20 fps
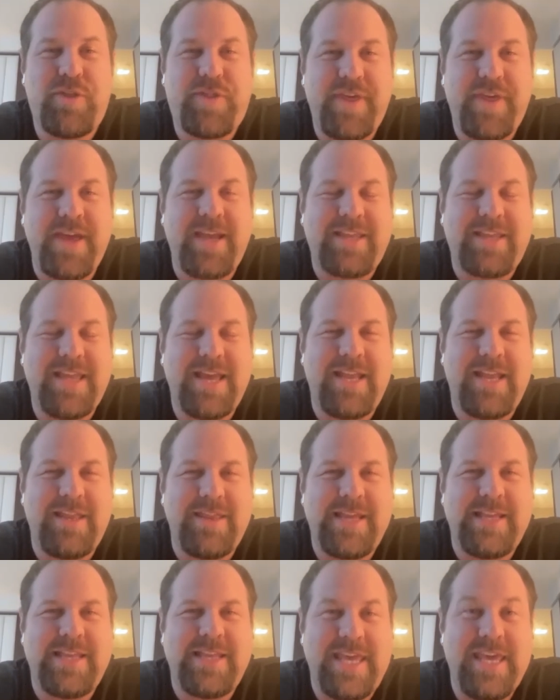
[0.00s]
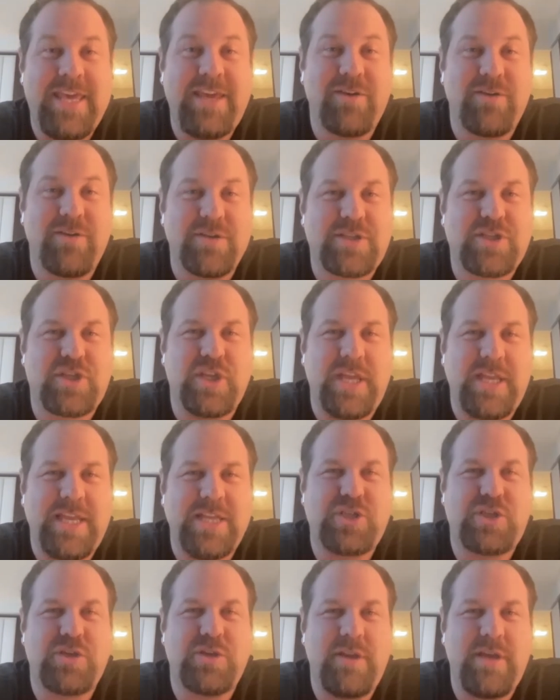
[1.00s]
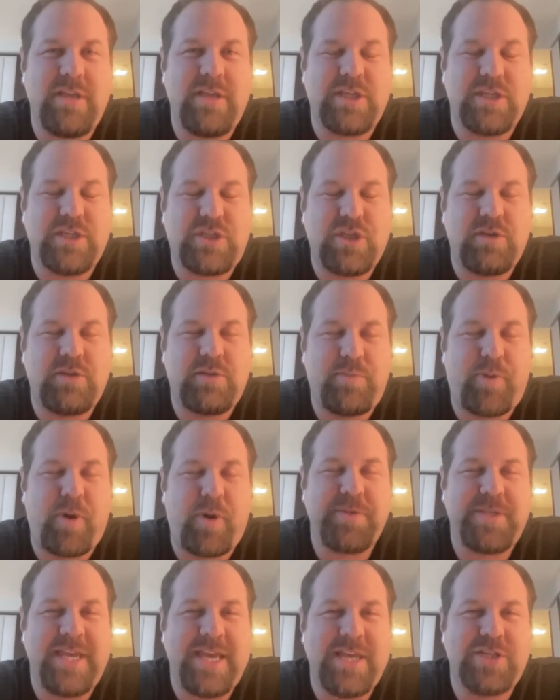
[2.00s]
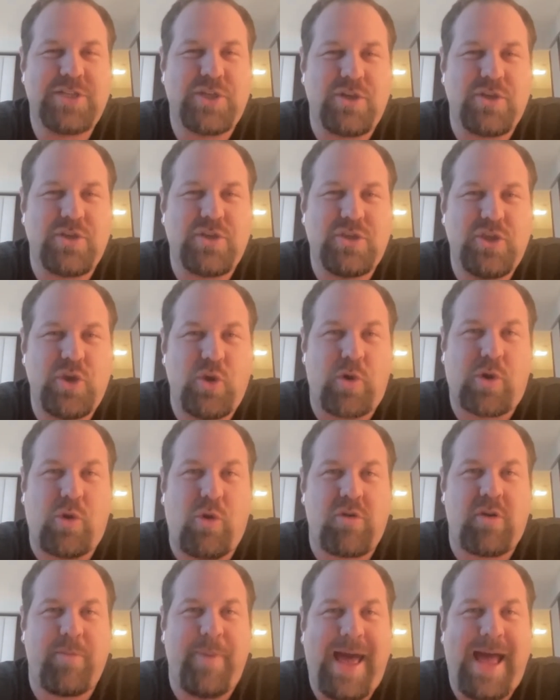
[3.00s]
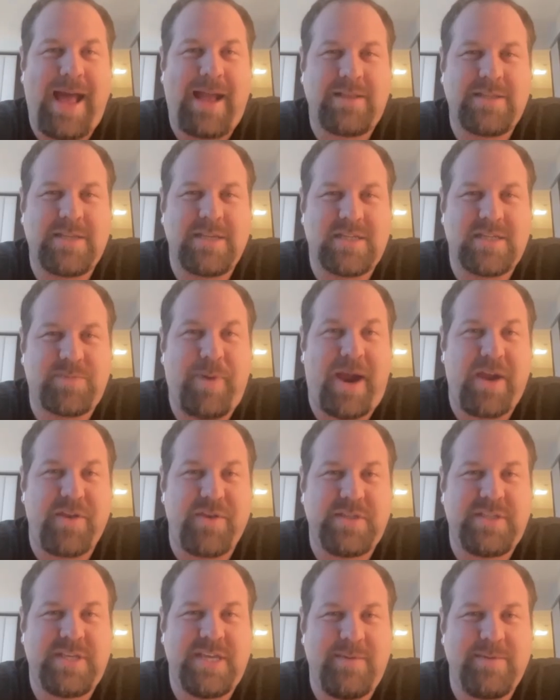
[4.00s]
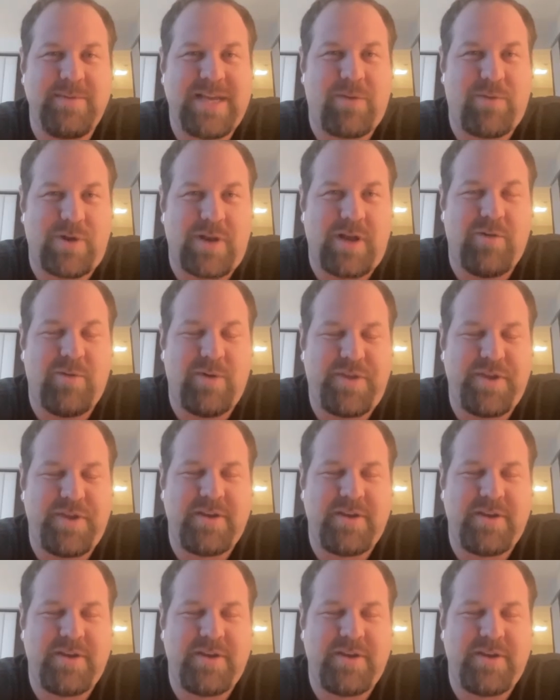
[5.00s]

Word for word: think that the Eagles should purposely injure your quarterback to inspire the team? Is that what we're going with here?